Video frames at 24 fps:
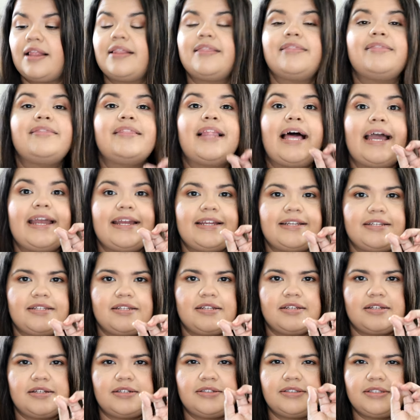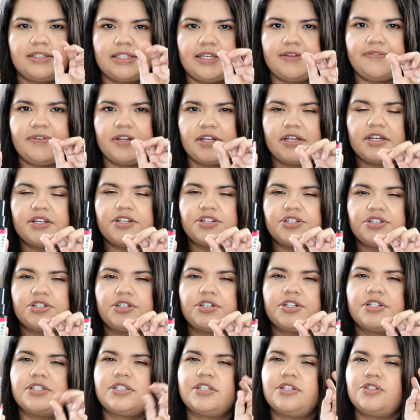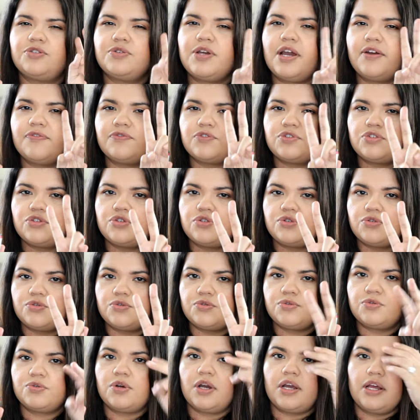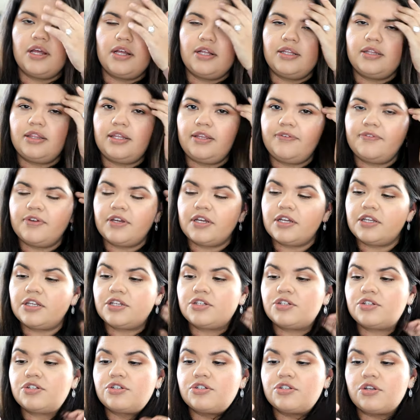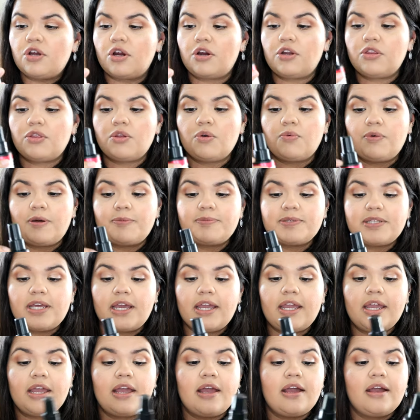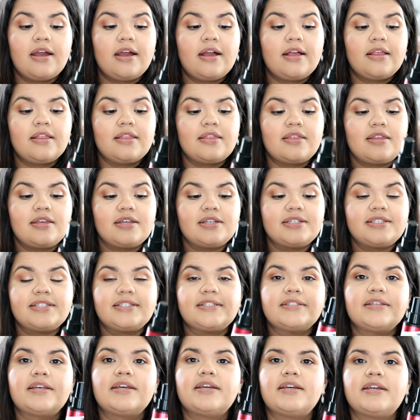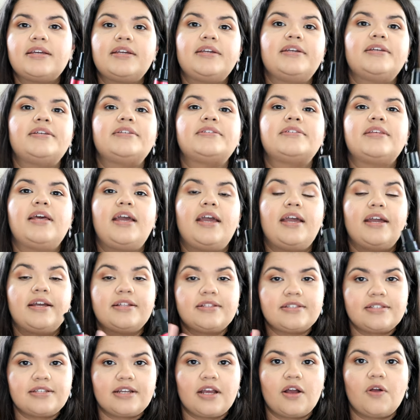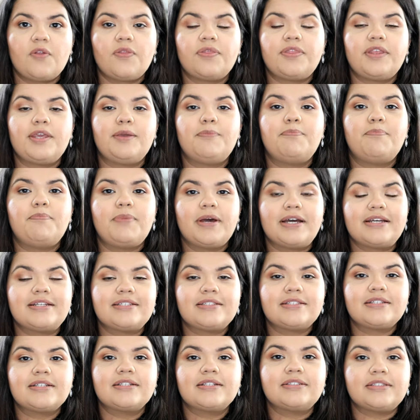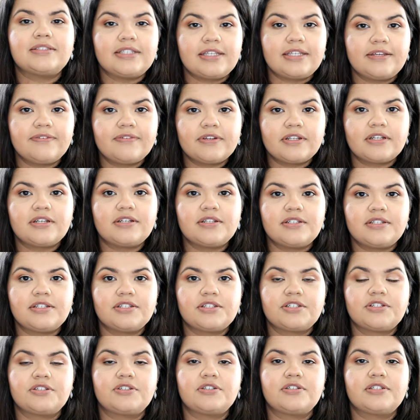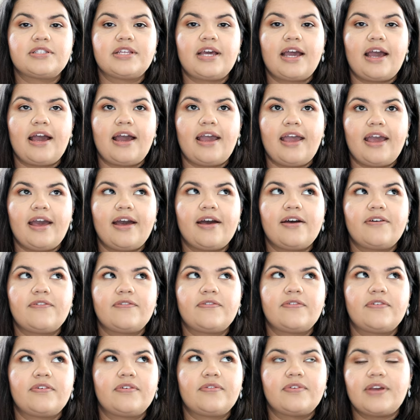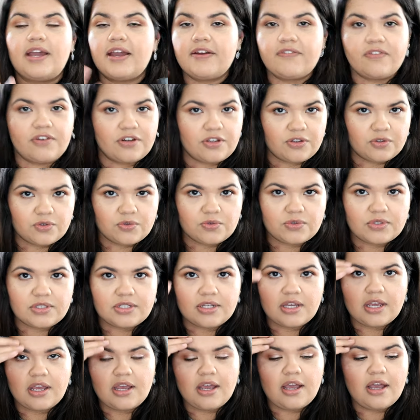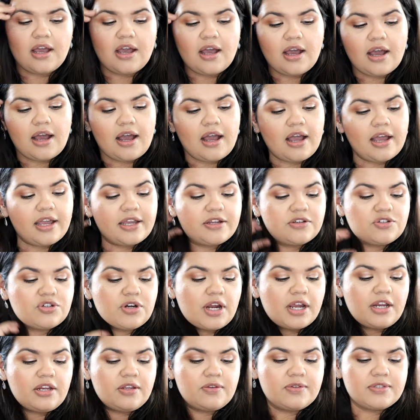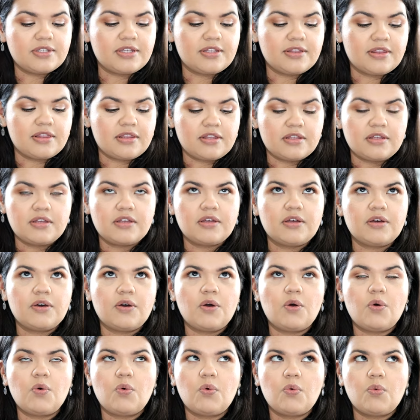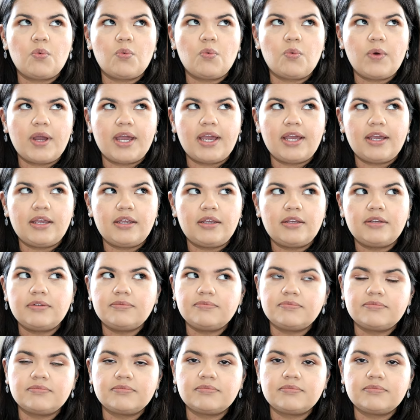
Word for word: light leave-in conditioner because they do have two leave-in conditioners on the website. This is hands down the best leave-in conditioner that I have ever used. I tried using the Ouai